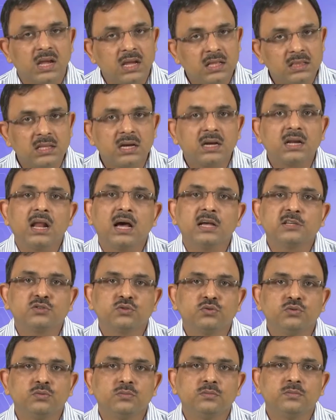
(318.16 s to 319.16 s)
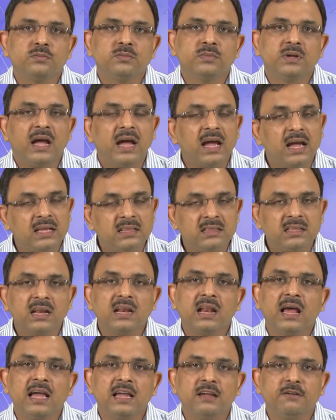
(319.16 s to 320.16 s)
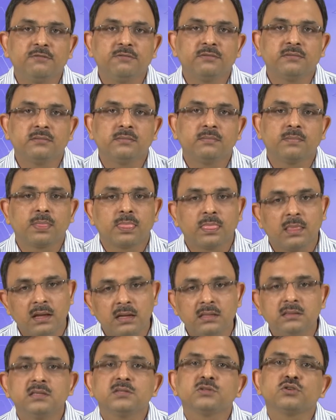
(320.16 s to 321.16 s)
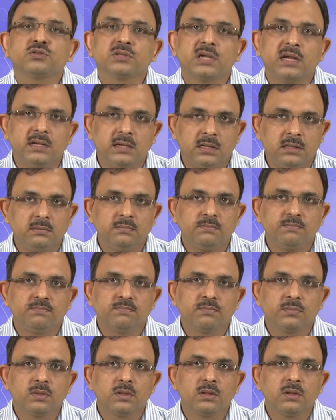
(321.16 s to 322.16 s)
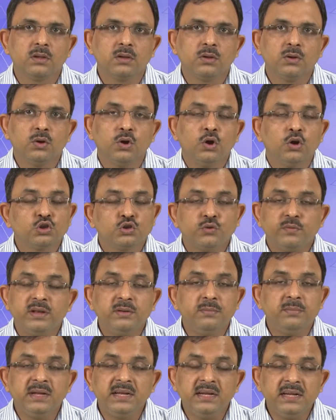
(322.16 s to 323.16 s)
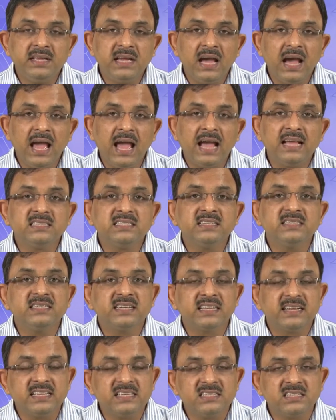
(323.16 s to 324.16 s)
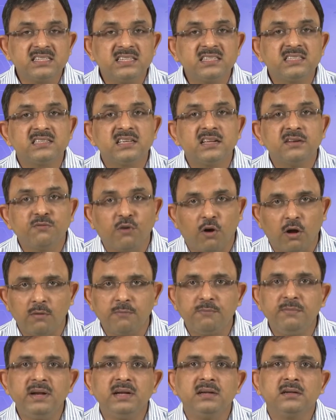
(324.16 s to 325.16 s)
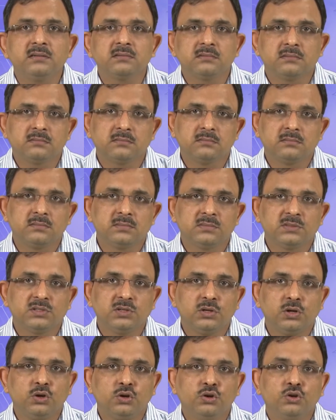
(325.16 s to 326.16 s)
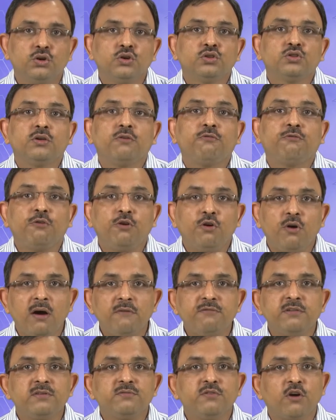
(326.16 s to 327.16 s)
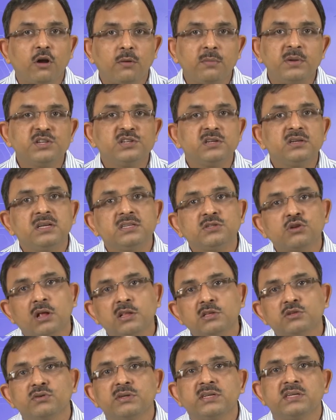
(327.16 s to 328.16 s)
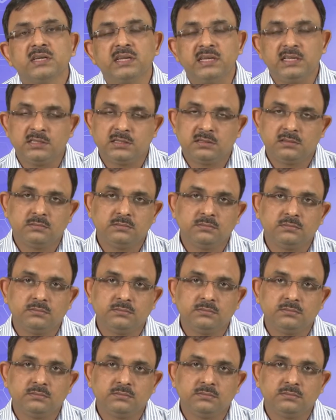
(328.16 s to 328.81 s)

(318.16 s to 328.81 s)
in the classroom, in the life, in the society. So when media has increased its involvement, the flow of information has also increased,